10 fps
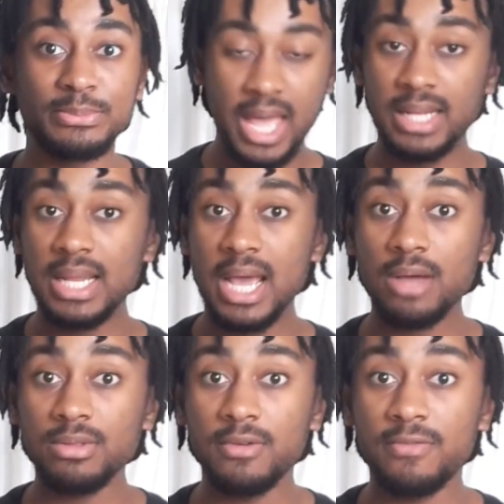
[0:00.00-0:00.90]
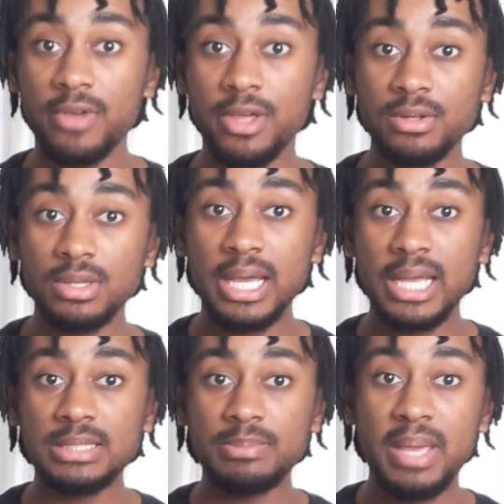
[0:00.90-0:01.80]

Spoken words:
And now the Featherlite